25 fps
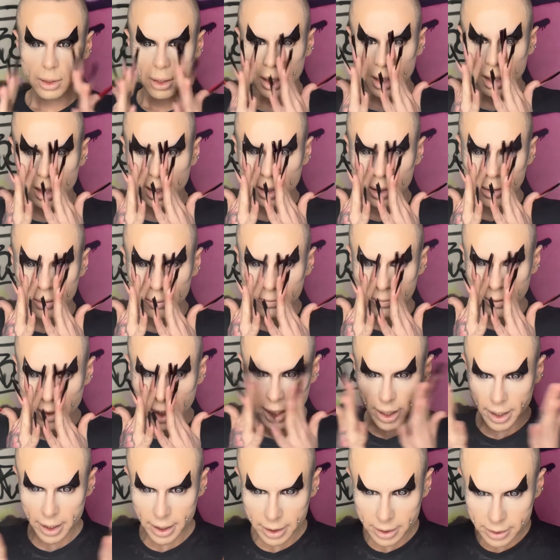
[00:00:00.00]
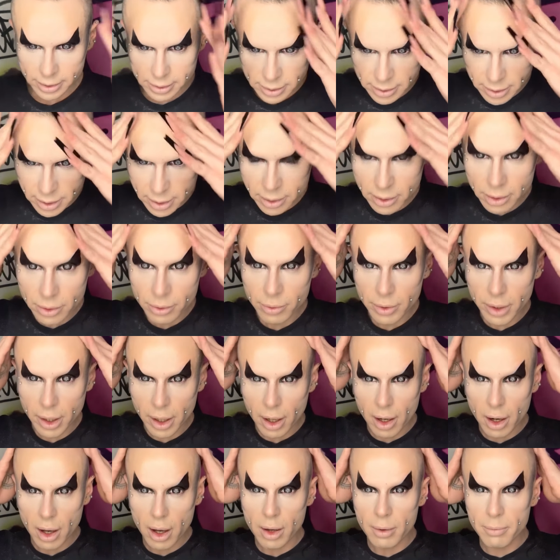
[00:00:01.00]
All right. We
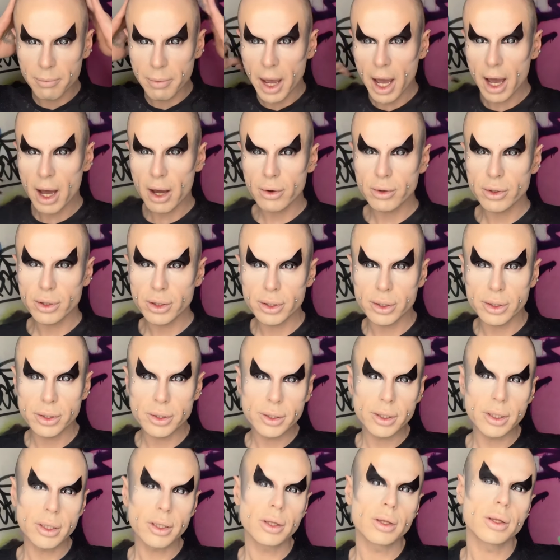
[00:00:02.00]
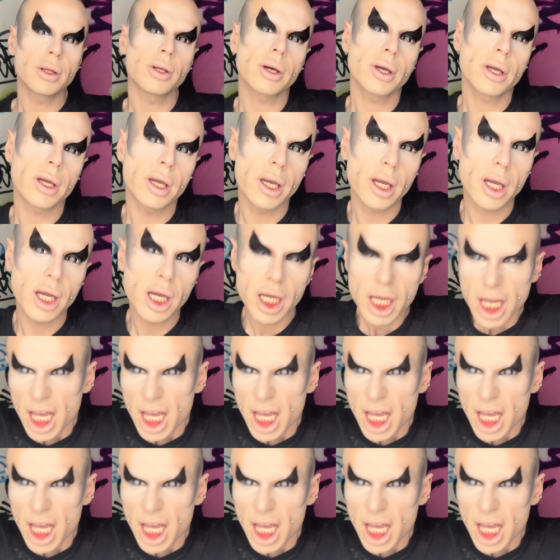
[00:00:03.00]
are all powdered, looking.